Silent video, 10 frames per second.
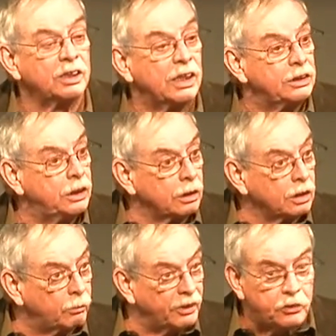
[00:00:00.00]
that
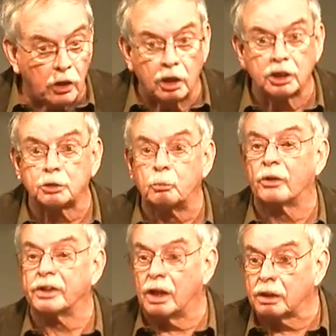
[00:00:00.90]
yielded returns
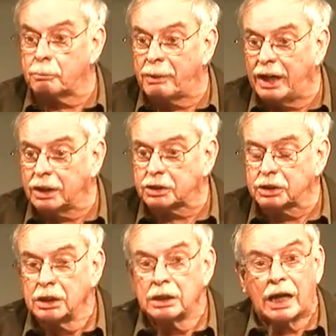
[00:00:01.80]
more than other banks,
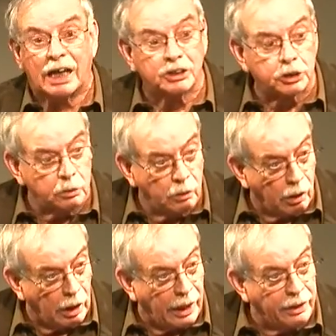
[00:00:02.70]
and sooner
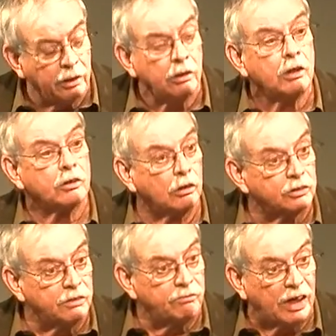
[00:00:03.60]
or later,
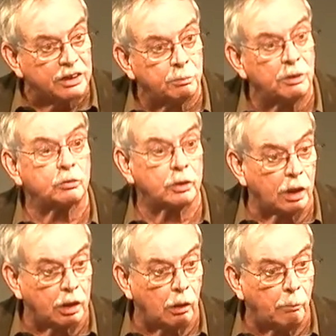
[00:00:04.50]
those investments were
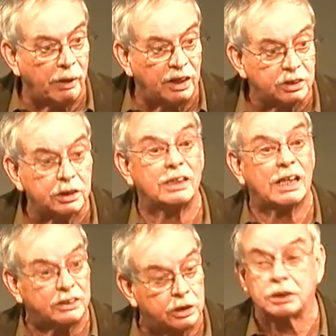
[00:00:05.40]
going to go bust, and
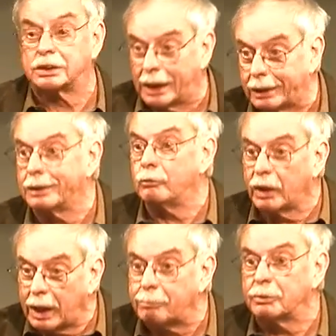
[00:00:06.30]
that's exactly what
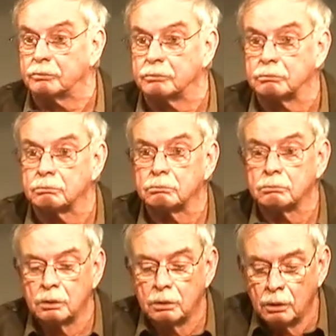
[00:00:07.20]

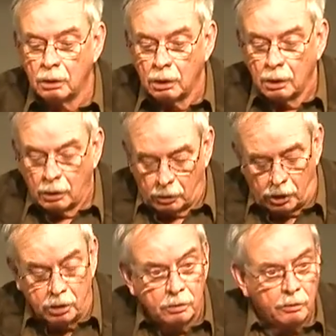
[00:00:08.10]
happened.